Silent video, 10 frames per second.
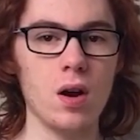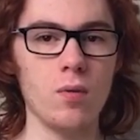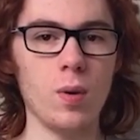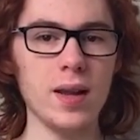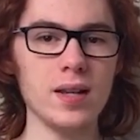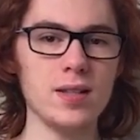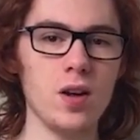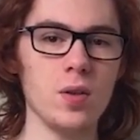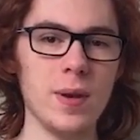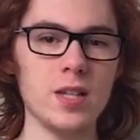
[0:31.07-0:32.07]
From what I can
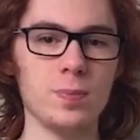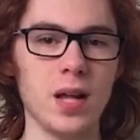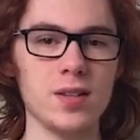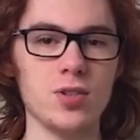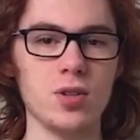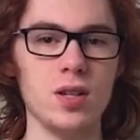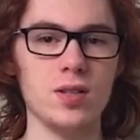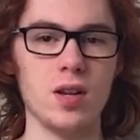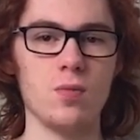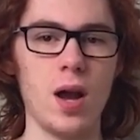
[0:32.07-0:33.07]
tell, the base blaster
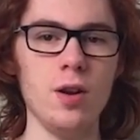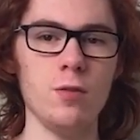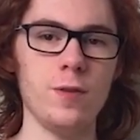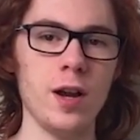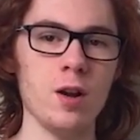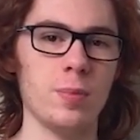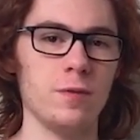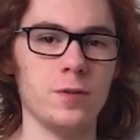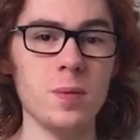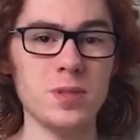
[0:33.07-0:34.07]
is a Rhino fire, but
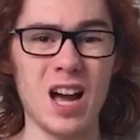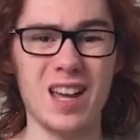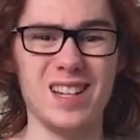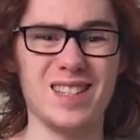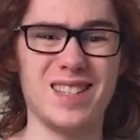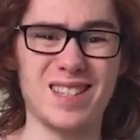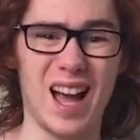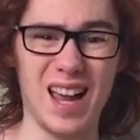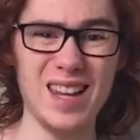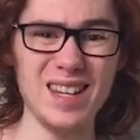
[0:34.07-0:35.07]
flipped on its
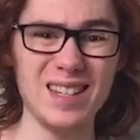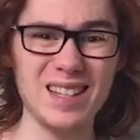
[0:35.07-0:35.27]
side?